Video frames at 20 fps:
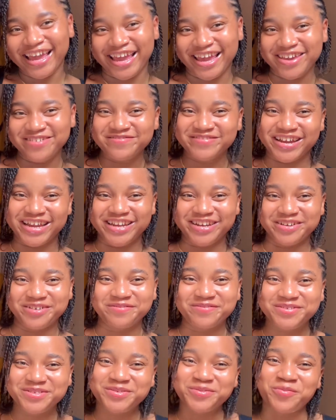Hey my
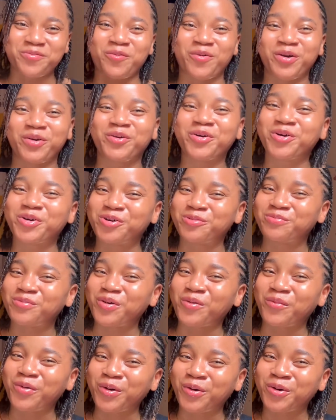loves, welcome
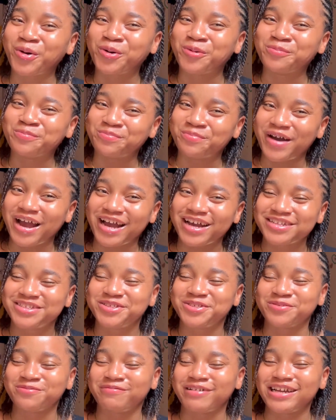or welcome back
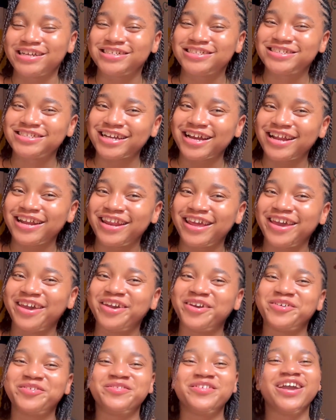to my
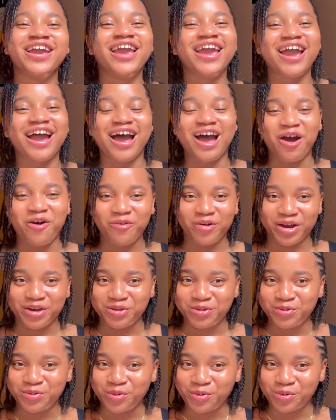channel. How are
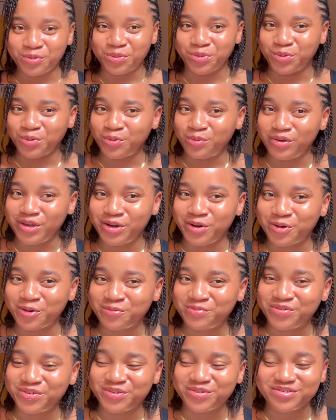you all doing?
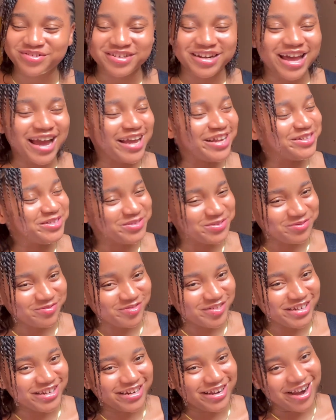Hope you all are
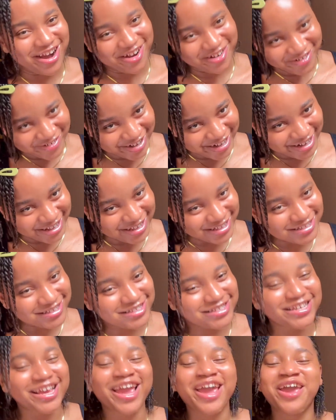doing great.
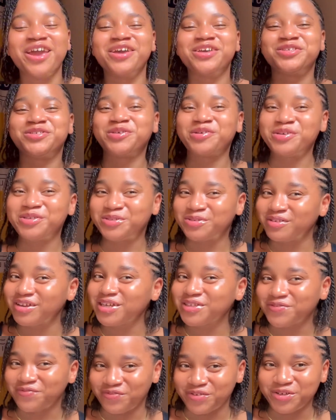So in
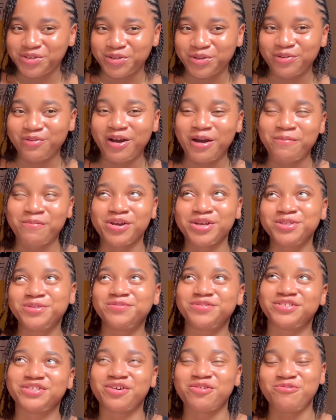today's video, I'm going
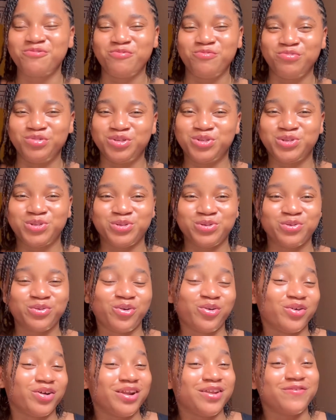to be sharing with you
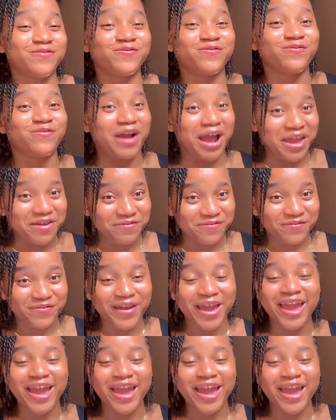all 5